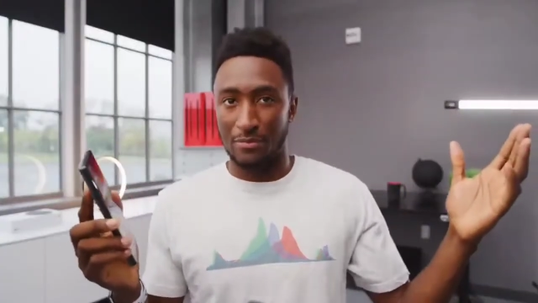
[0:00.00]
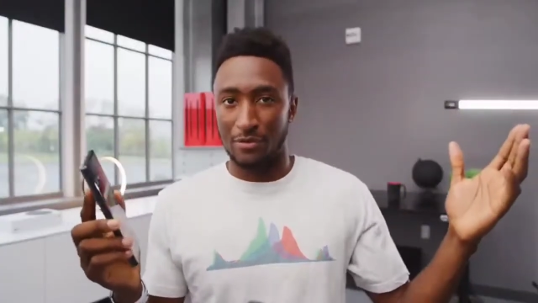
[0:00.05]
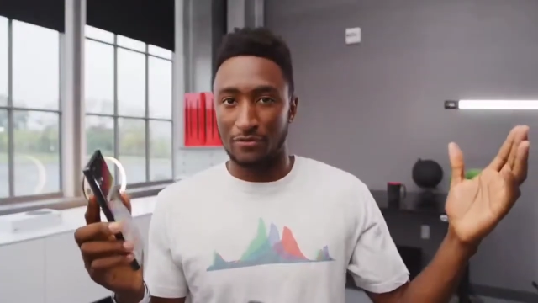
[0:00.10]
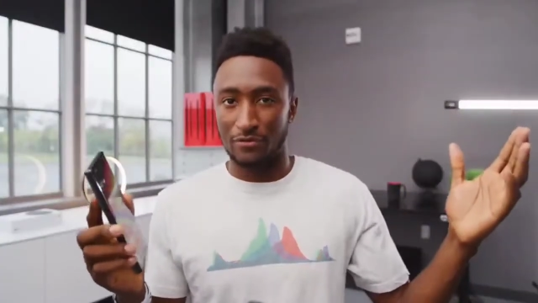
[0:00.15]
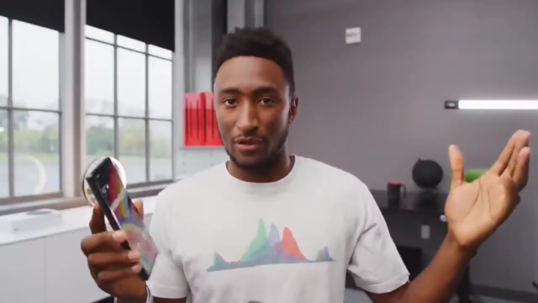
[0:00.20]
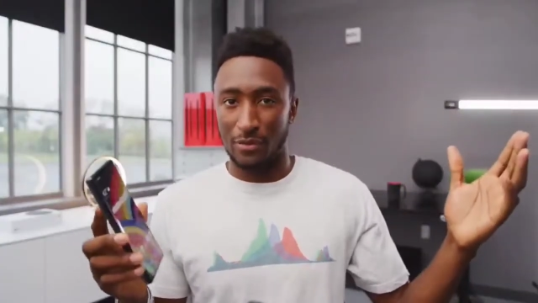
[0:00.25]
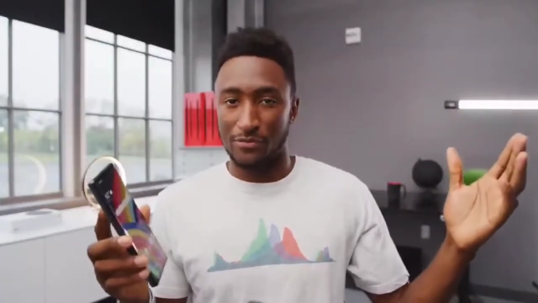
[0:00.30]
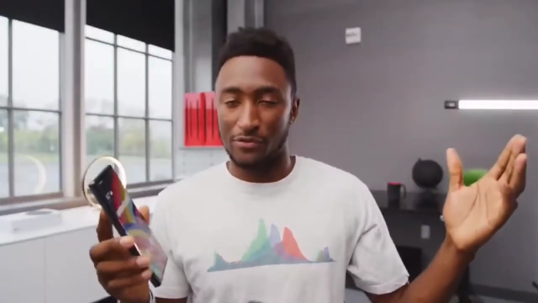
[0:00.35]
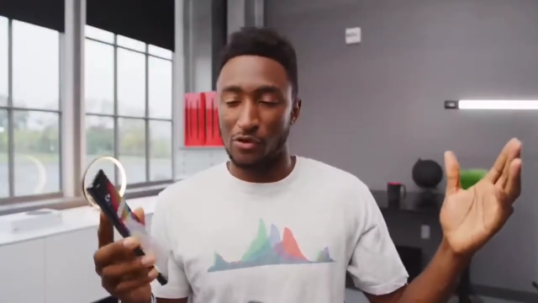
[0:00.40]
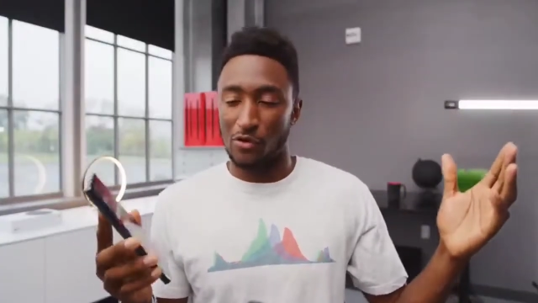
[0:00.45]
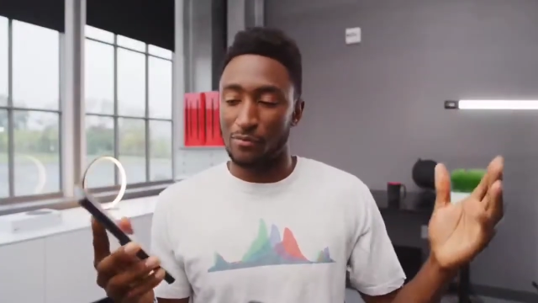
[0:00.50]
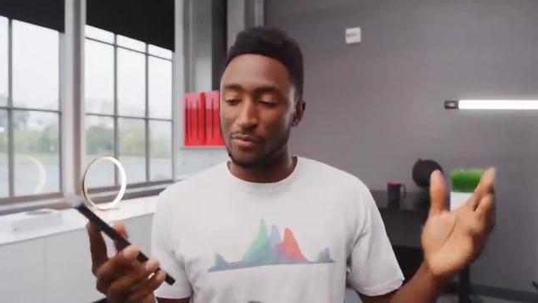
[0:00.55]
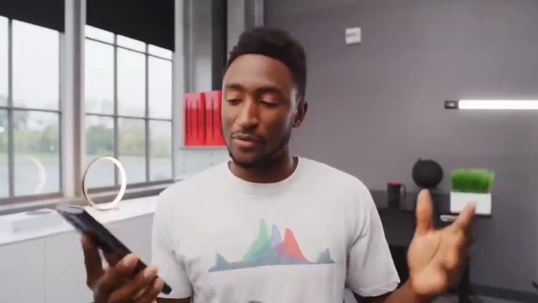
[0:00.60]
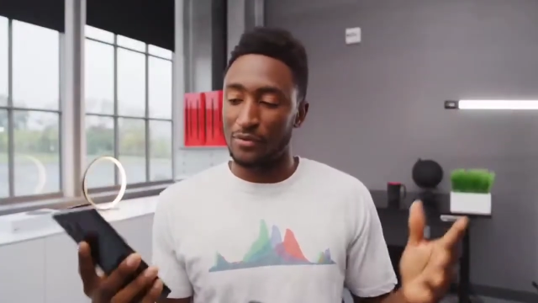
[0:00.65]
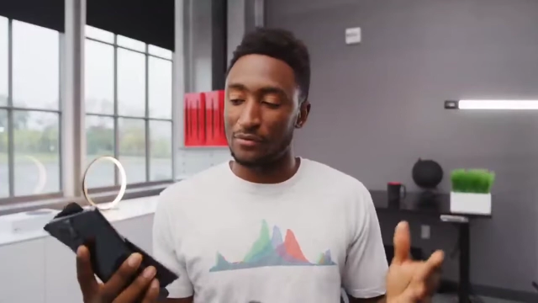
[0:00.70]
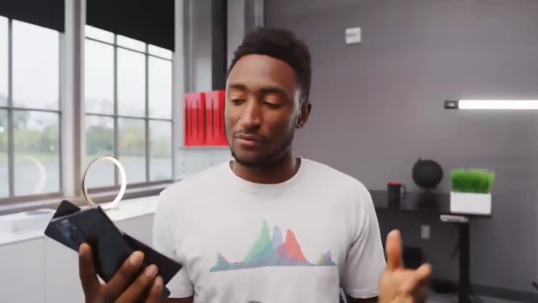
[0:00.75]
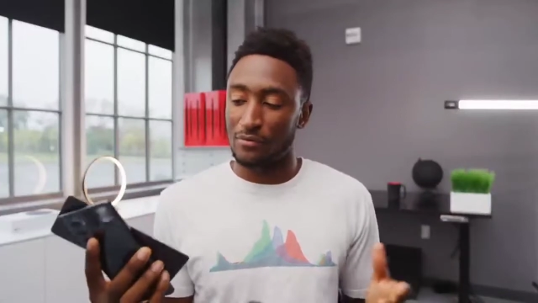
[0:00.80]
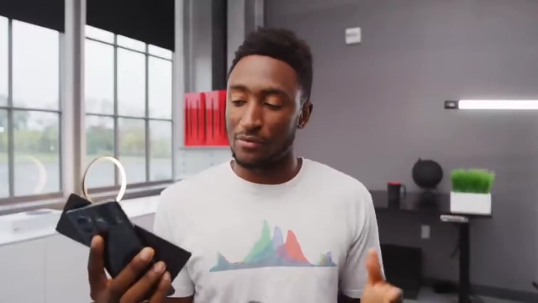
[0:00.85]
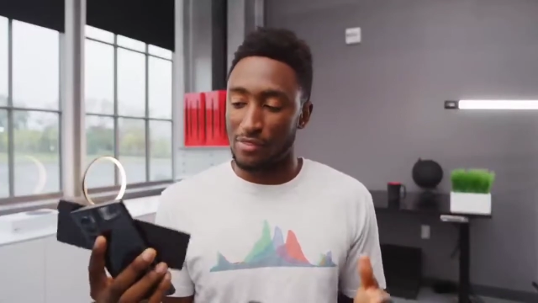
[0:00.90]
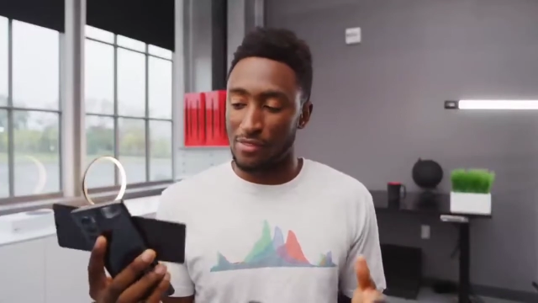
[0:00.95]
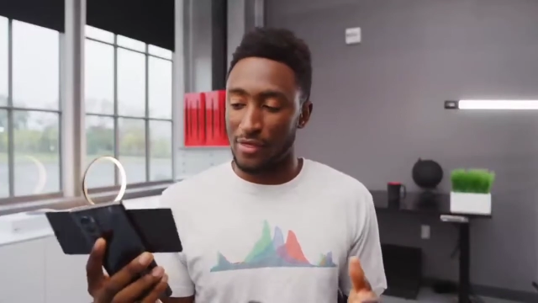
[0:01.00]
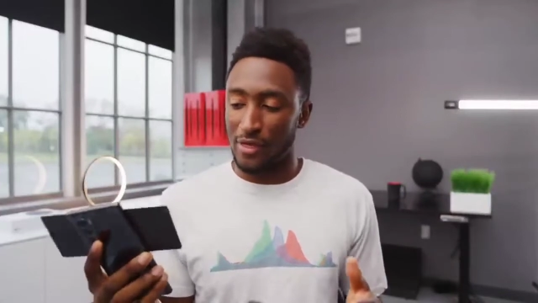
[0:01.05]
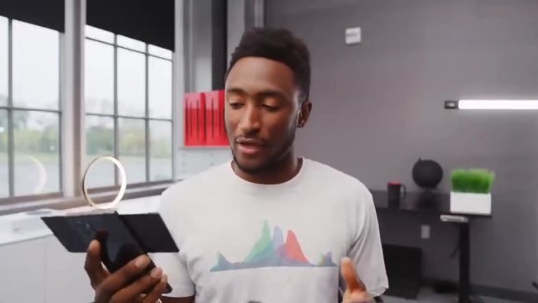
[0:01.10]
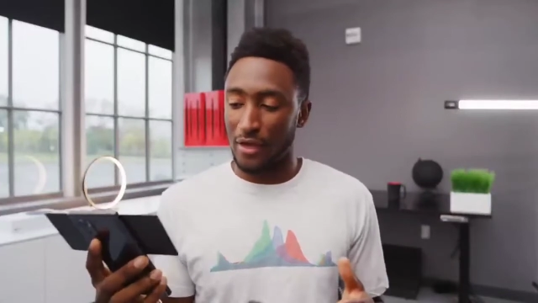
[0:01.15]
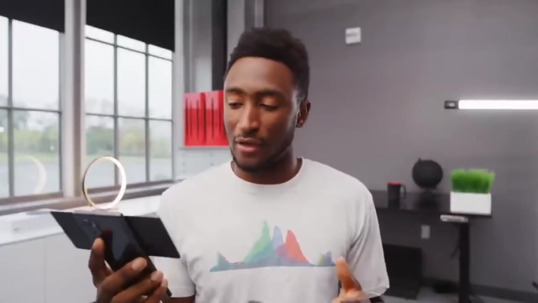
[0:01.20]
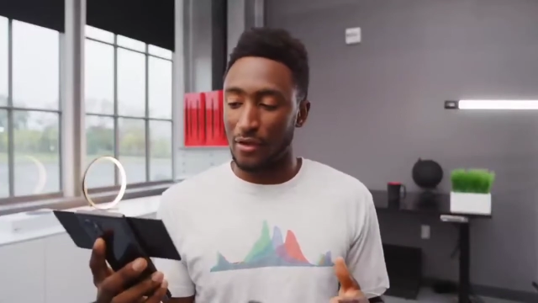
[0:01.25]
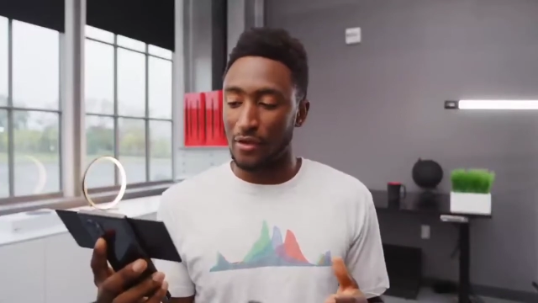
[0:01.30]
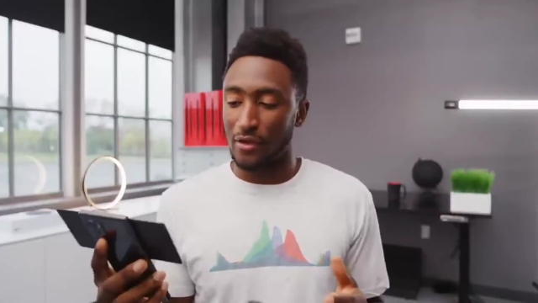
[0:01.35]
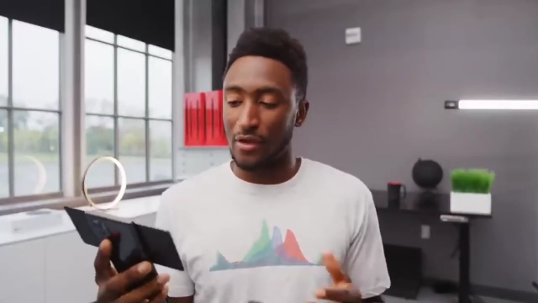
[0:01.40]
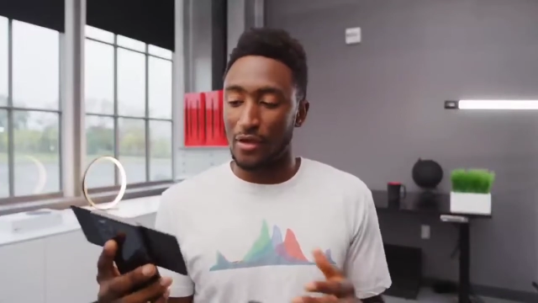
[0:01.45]
it flips open
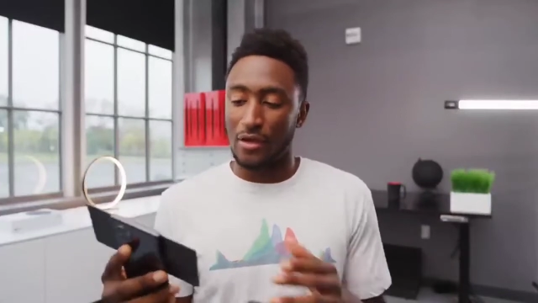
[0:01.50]
thing,